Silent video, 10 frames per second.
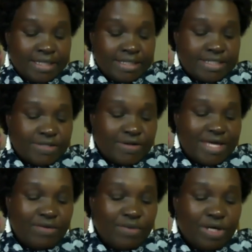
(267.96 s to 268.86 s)
So
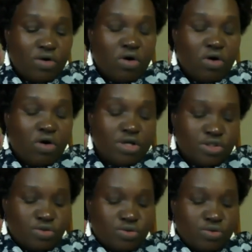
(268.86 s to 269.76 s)
then we go
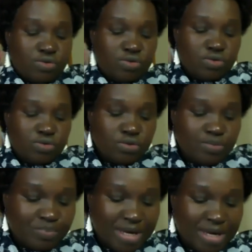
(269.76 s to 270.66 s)
on to
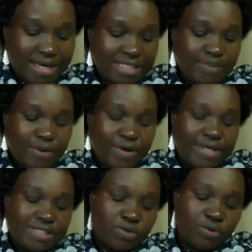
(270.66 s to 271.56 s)
my next
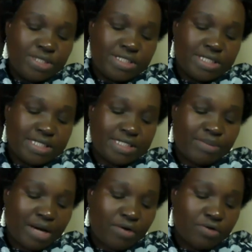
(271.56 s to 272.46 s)
point, which is
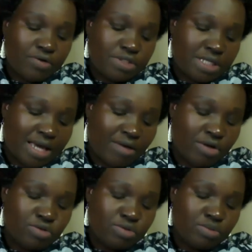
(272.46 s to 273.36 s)
about, I
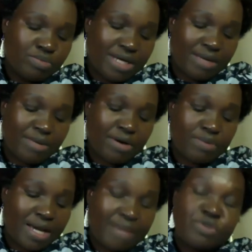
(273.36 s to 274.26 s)
want to bring about
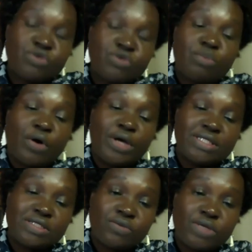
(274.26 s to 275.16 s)
up 2
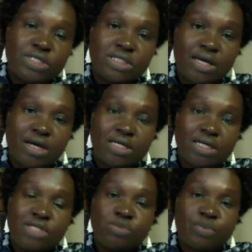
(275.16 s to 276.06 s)
points which
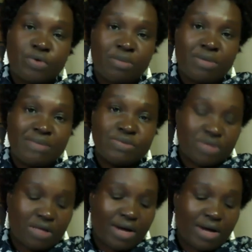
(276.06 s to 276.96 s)
lead to problems
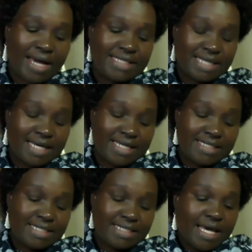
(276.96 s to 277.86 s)
with our
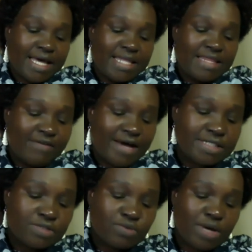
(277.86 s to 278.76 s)
eyesight. The
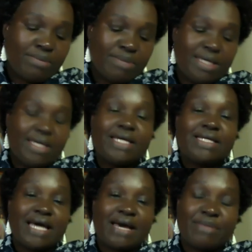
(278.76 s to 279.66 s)
first one
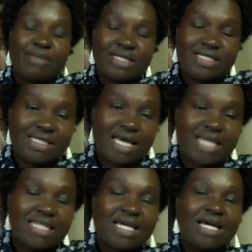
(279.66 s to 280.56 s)
being diabetes.
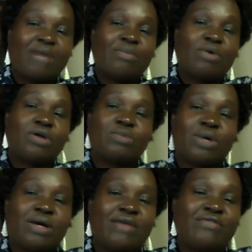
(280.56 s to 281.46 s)
I think
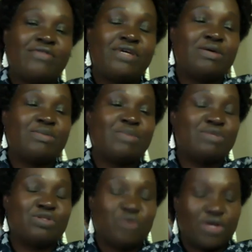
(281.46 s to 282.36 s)
every
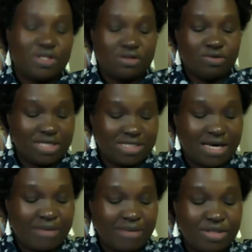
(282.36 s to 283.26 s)
maybe 2 or 3 weeks,
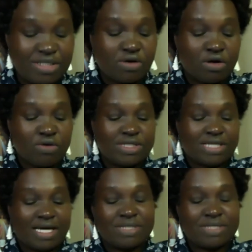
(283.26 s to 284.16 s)
diabetes always
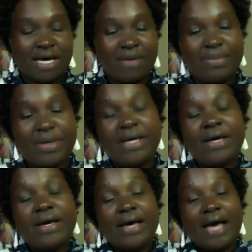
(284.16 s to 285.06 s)
comes up.
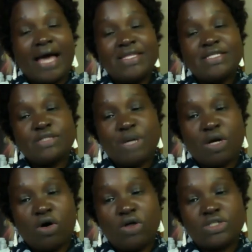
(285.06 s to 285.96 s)
And this is
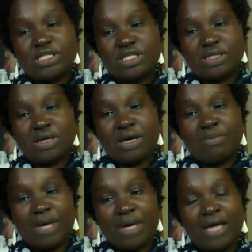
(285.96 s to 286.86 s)
because this is
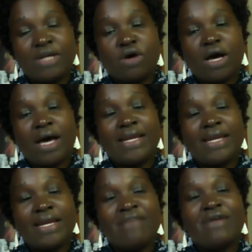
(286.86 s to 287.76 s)

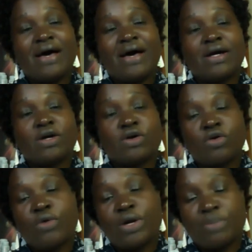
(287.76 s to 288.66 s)
an
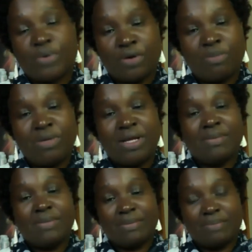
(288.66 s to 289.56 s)
ever-growing
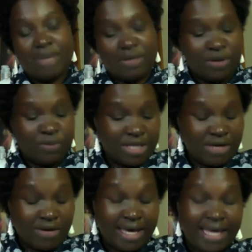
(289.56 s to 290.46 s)
problem with
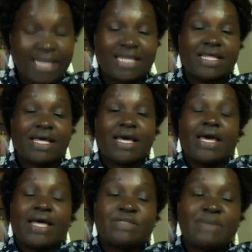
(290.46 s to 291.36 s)
our health,
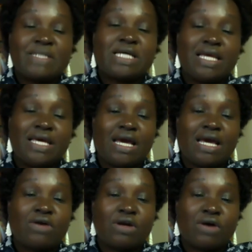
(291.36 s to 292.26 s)
especially here
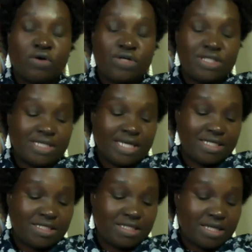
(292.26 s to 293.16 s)
on our
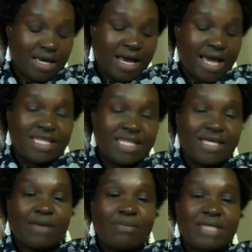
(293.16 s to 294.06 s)
continent. I
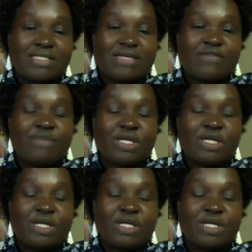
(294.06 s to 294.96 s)
think I must have
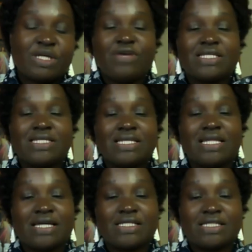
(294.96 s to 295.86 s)
mentioned previously
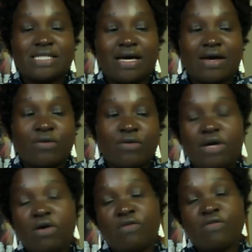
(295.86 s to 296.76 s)
that
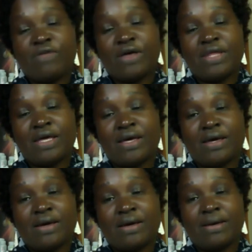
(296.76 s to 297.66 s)
we of
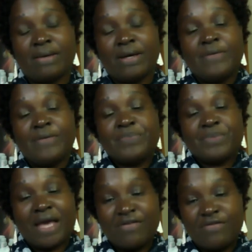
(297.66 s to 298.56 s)
the
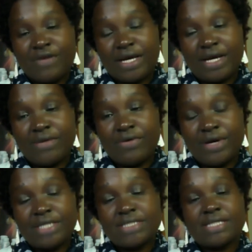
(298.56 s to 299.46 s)
African
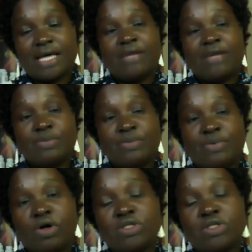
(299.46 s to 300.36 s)
race and people
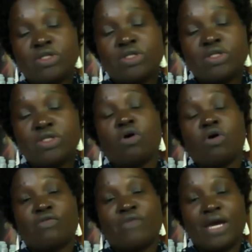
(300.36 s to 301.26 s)
also
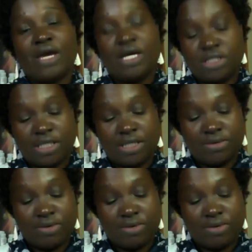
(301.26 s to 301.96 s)
of the Asian